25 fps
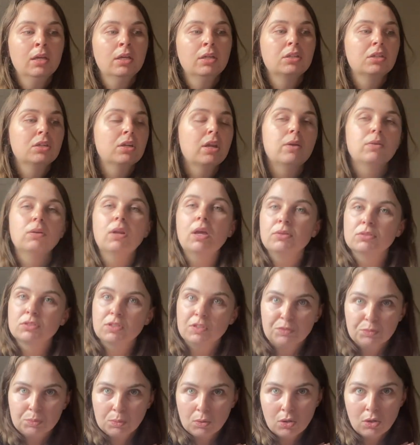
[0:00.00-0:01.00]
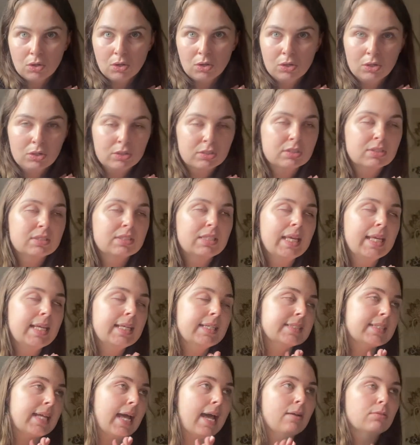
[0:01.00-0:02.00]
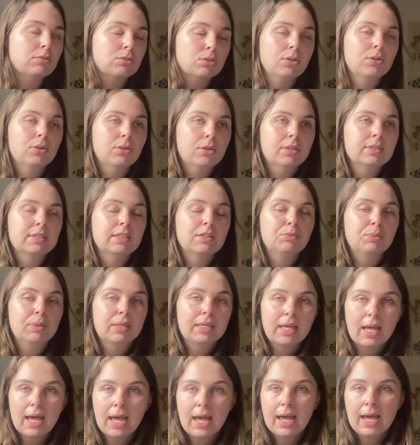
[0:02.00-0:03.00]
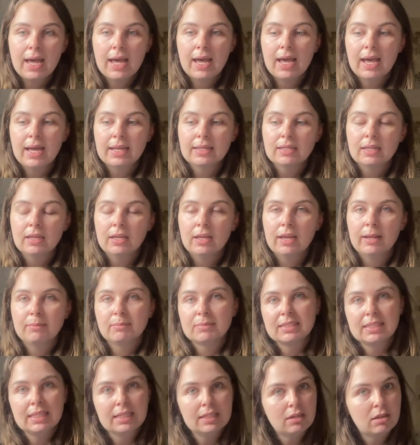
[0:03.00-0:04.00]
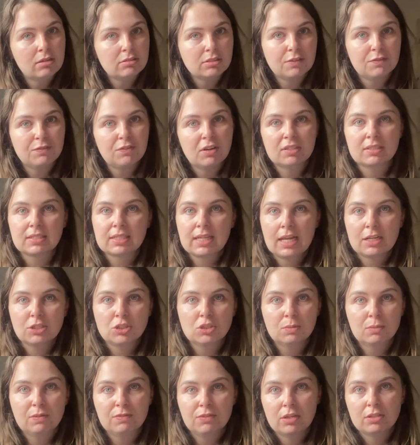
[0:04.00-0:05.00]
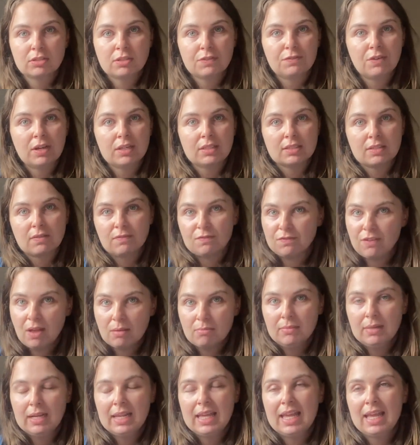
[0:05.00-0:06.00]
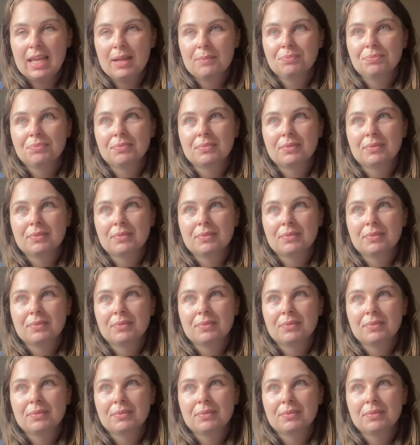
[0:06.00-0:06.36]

loads of walks, things outdoors if we can, see loads of friends, catch up with loads of friends and family,